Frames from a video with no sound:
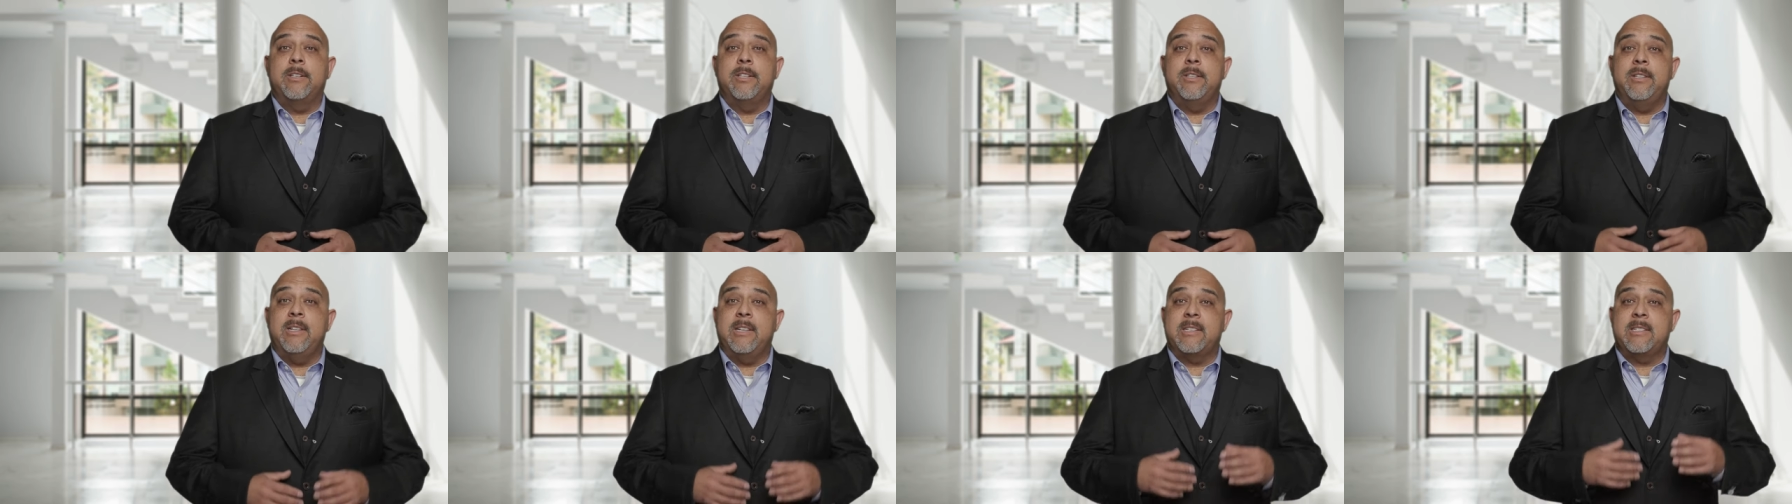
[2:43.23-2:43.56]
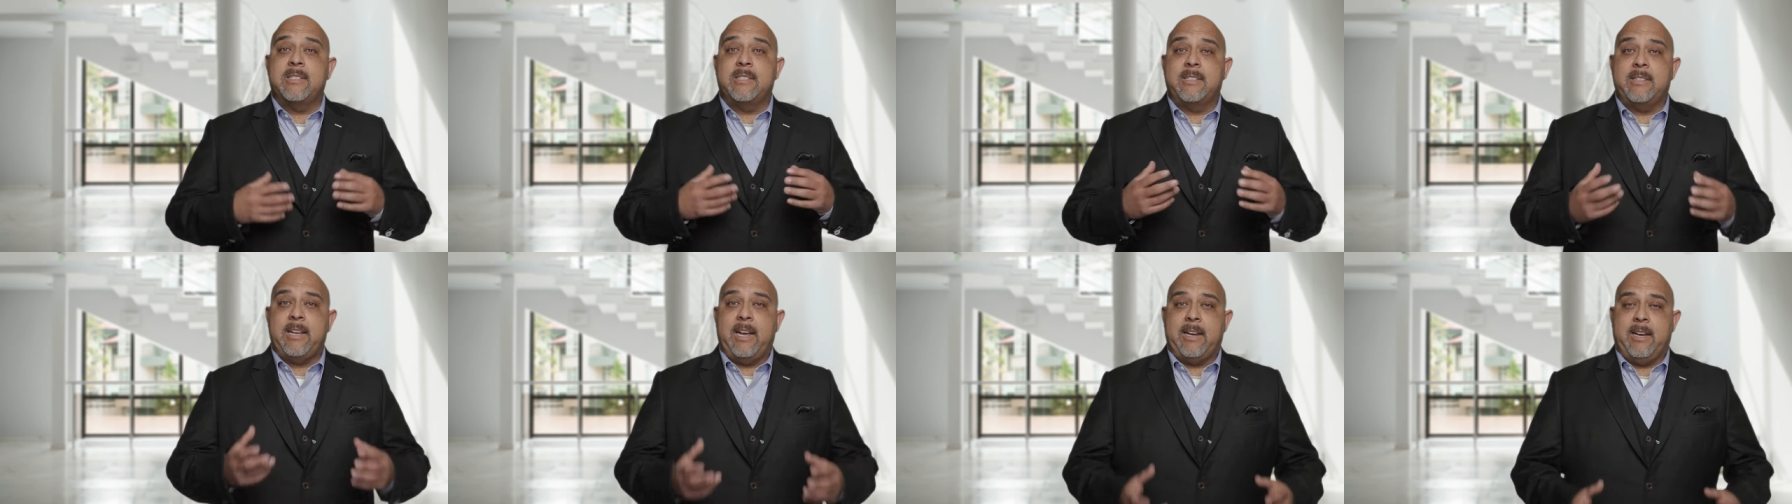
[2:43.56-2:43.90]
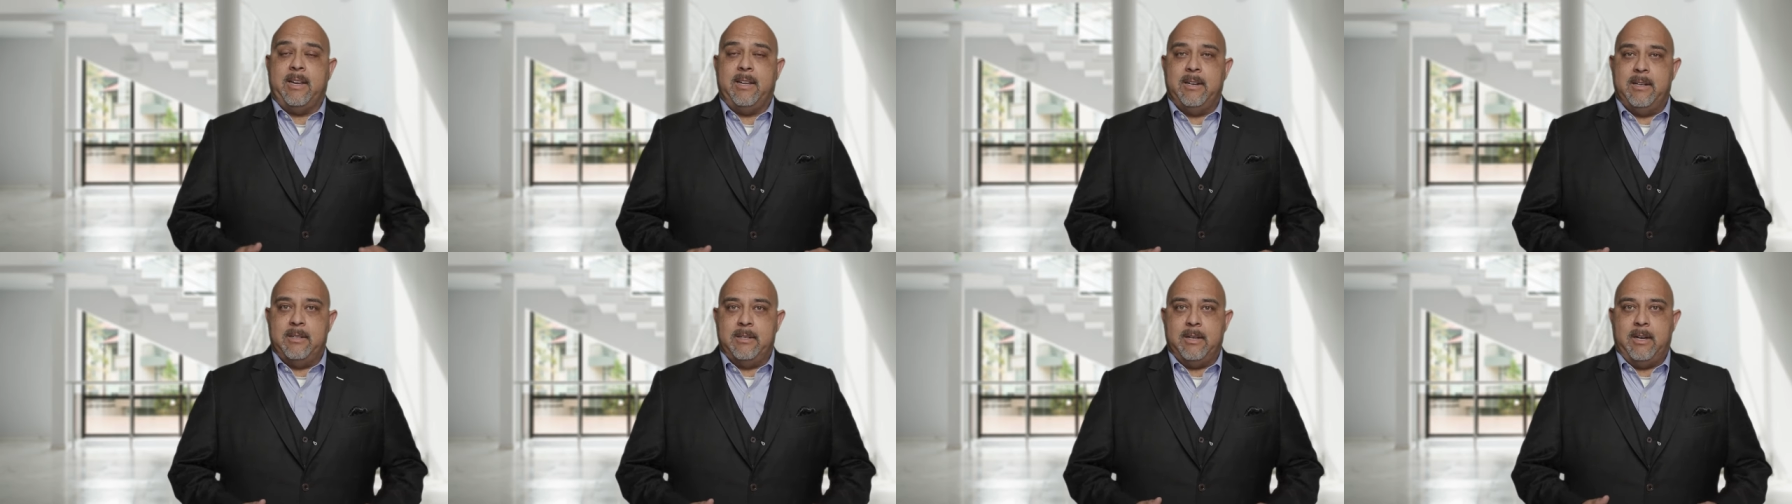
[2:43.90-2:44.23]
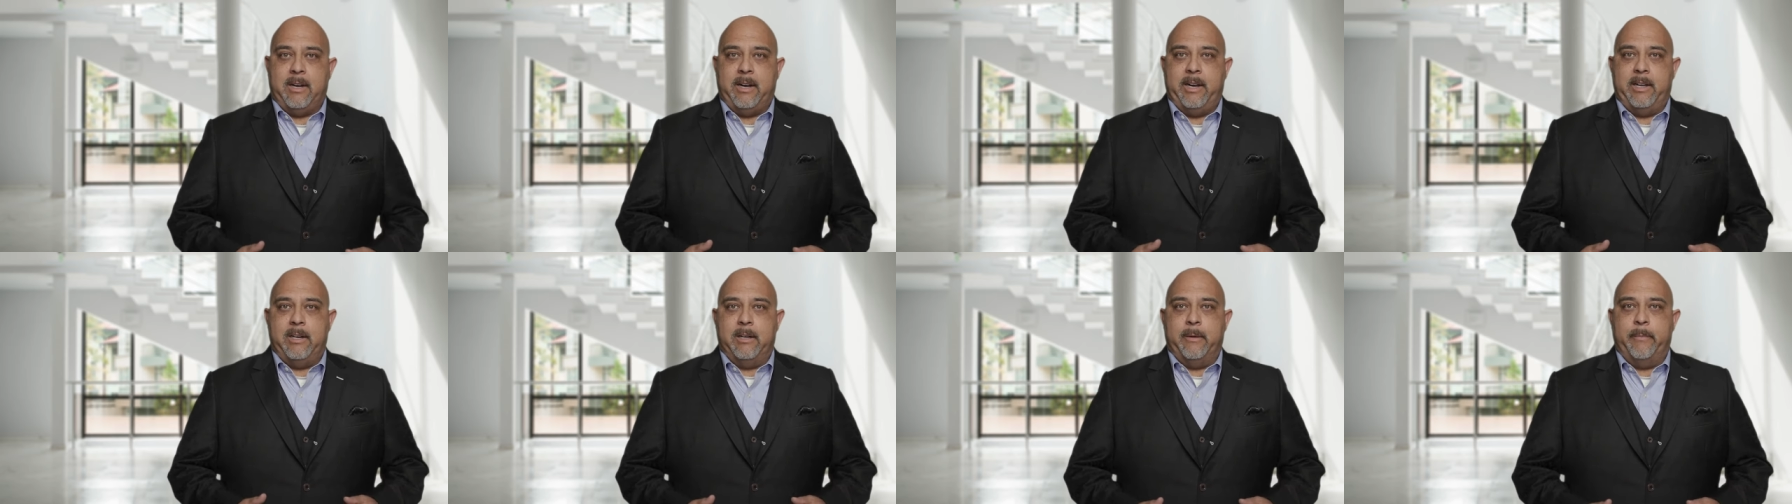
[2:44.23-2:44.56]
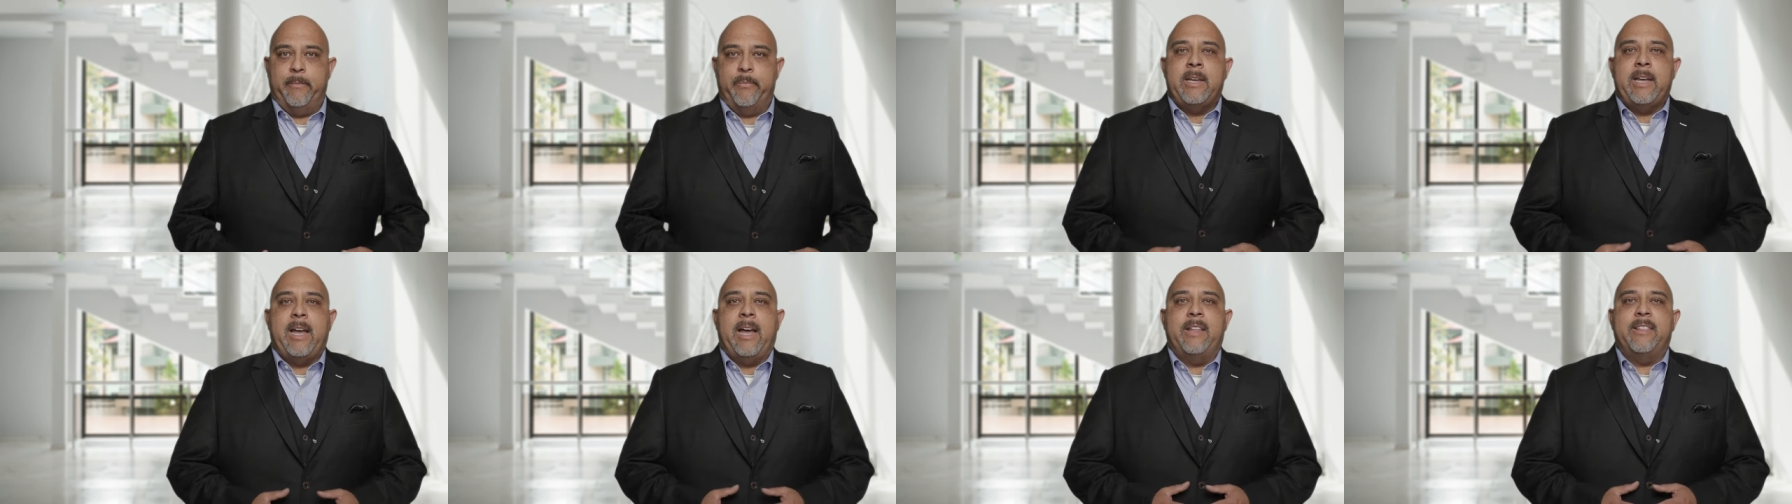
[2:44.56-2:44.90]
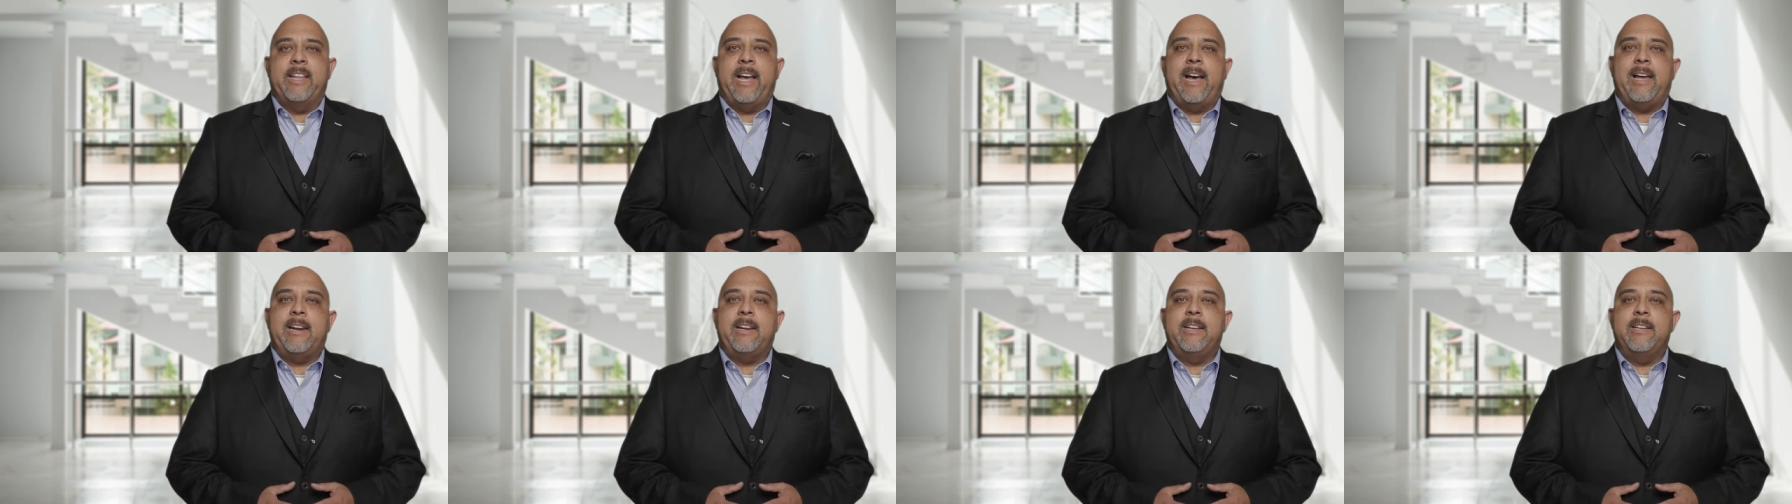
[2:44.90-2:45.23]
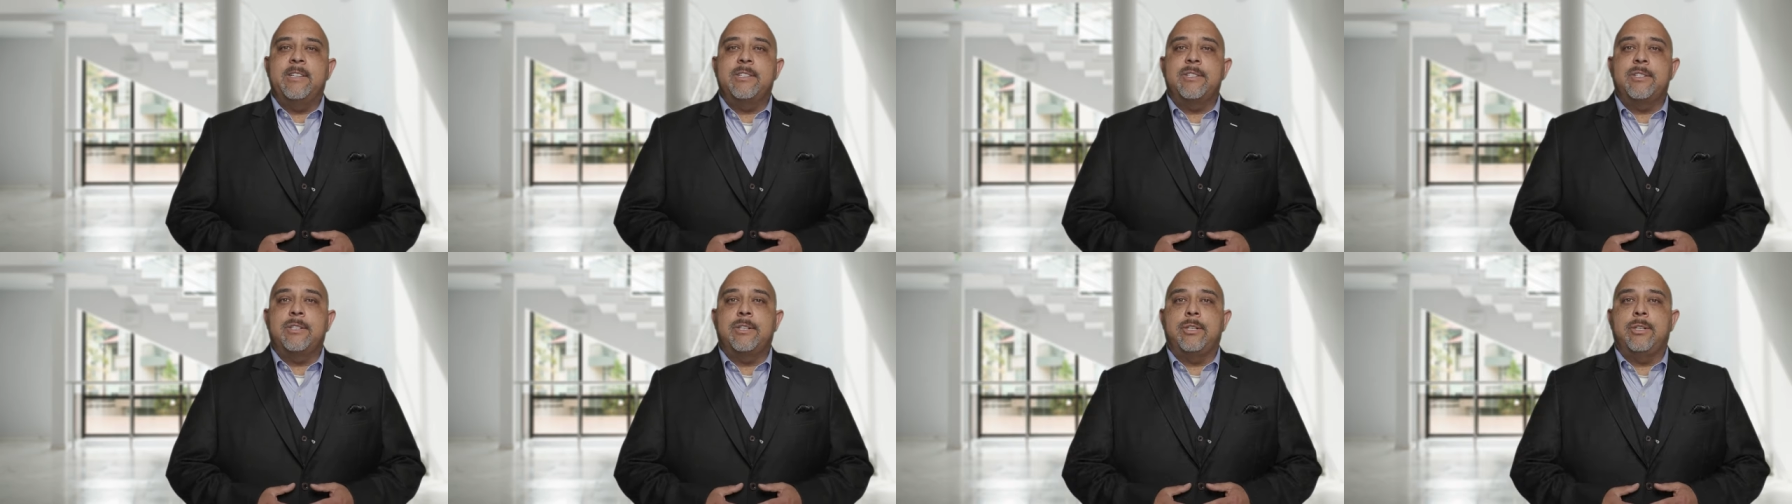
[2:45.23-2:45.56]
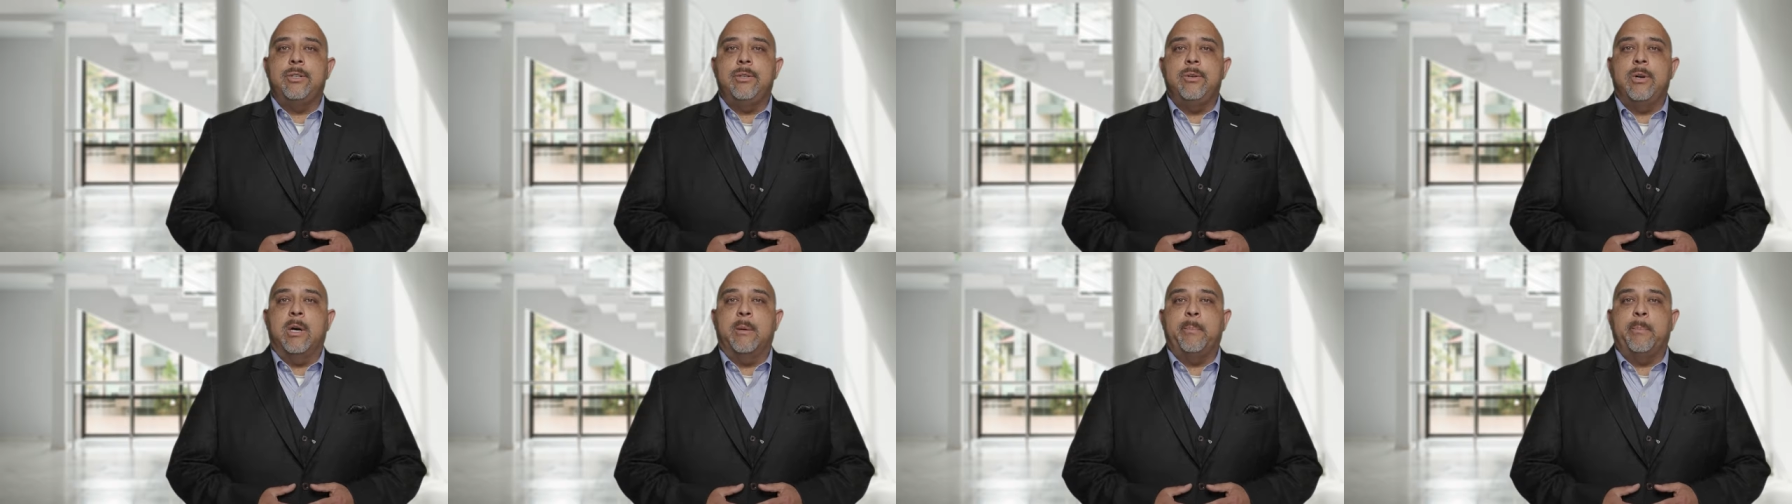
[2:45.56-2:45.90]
to the second item, and that is to